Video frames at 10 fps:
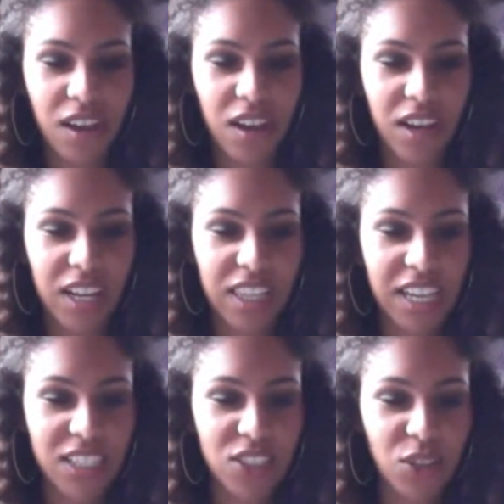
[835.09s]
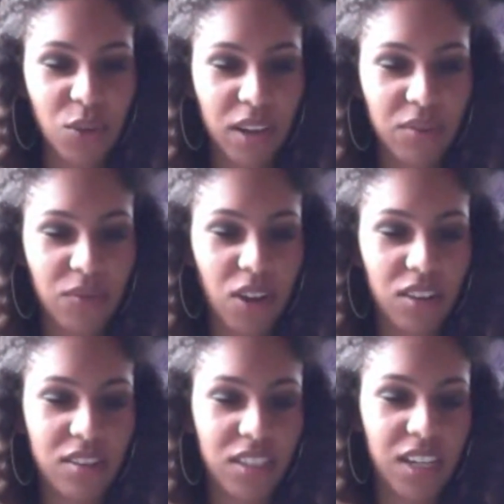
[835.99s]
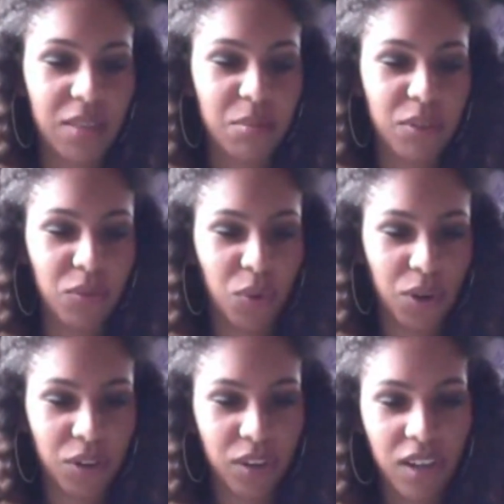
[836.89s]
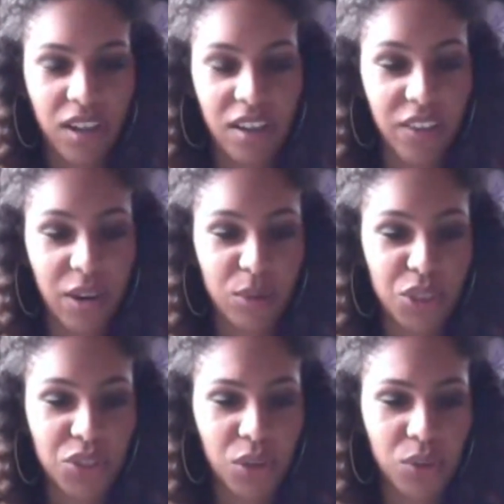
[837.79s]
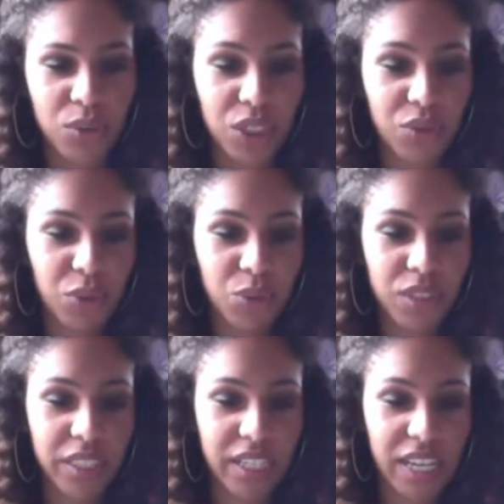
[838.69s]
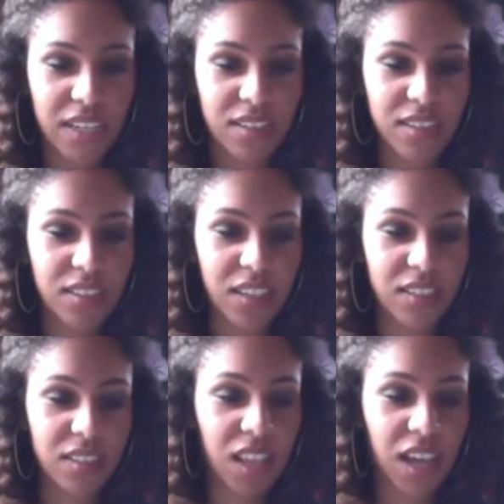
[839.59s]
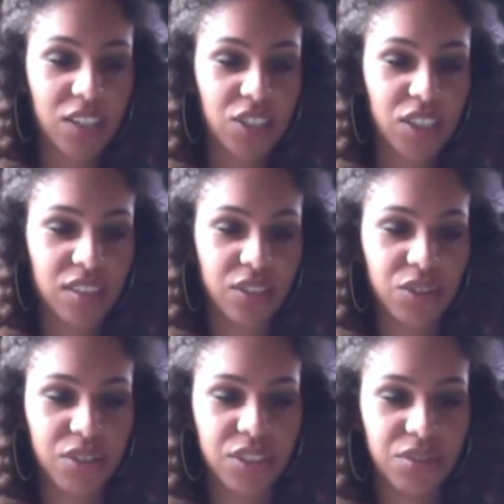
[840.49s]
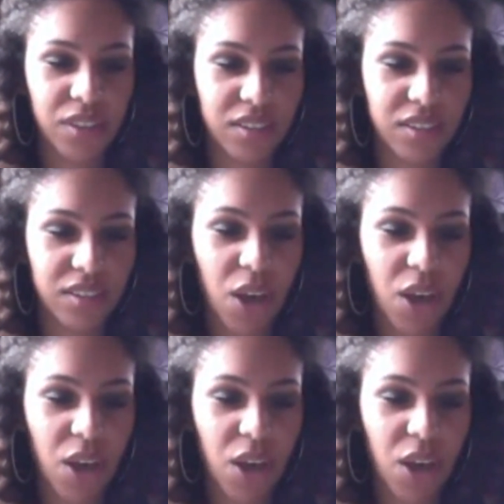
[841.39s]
A light snow had fallen the night before, and there were stones and roots and hidden sinks lying just under its crust,